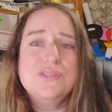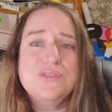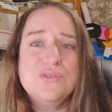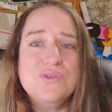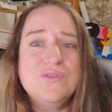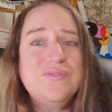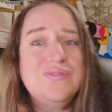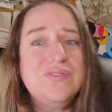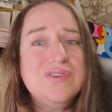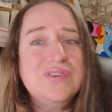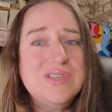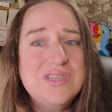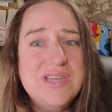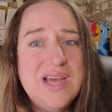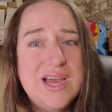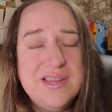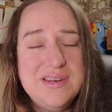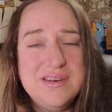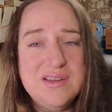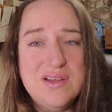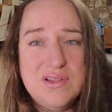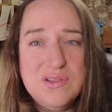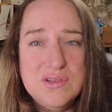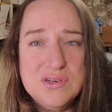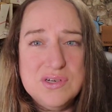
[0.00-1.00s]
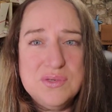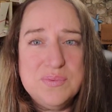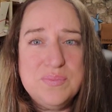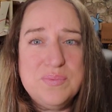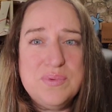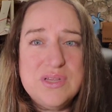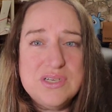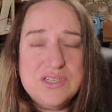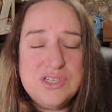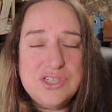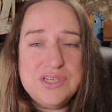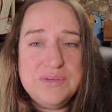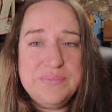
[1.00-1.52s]
Sold for ten dollars
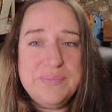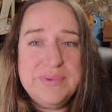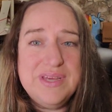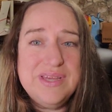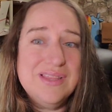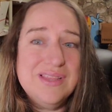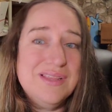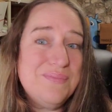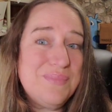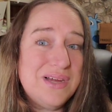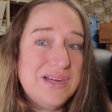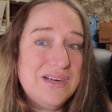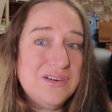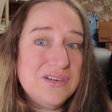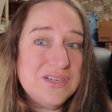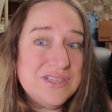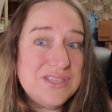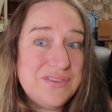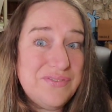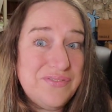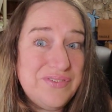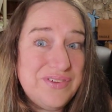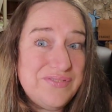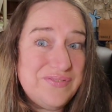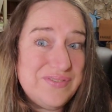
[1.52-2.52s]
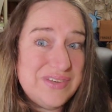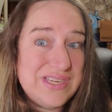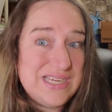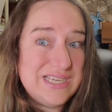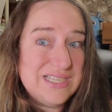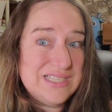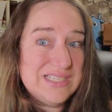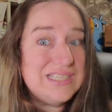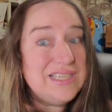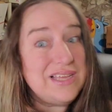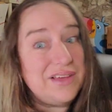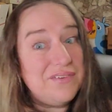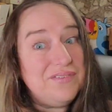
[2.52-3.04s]
plus shipping. The buyer is
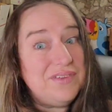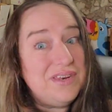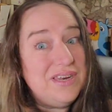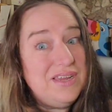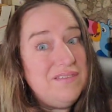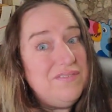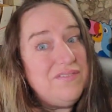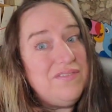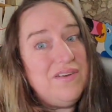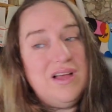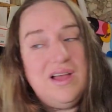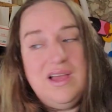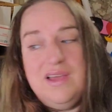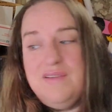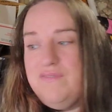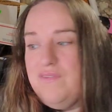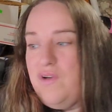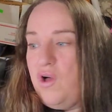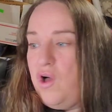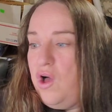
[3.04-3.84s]
fifteen seventy-five